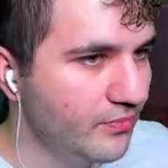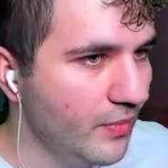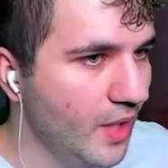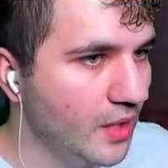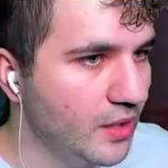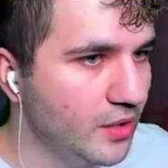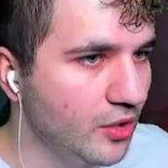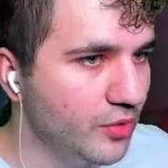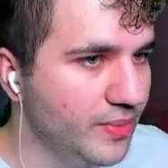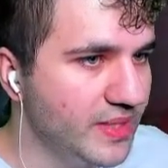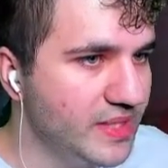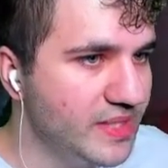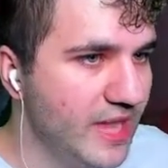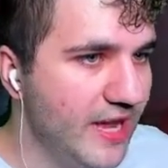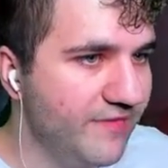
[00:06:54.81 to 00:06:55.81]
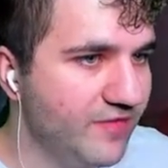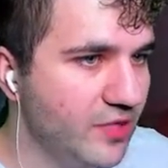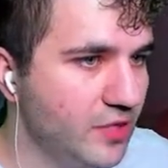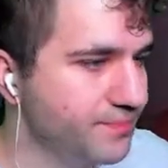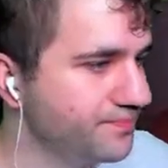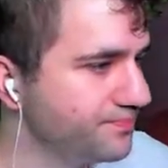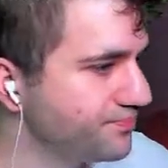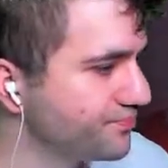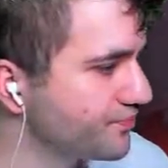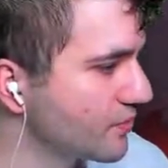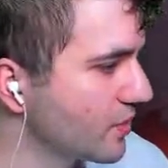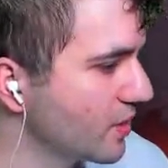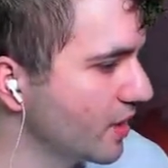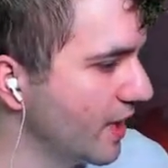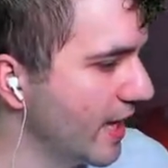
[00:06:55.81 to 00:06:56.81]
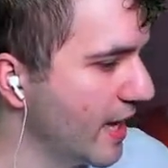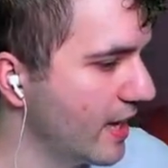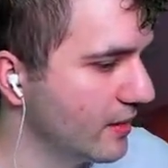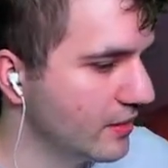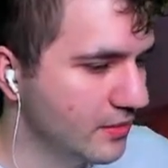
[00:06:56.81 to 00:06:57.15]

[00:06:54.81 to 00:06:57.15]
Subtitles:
You'll be safer. Yeah.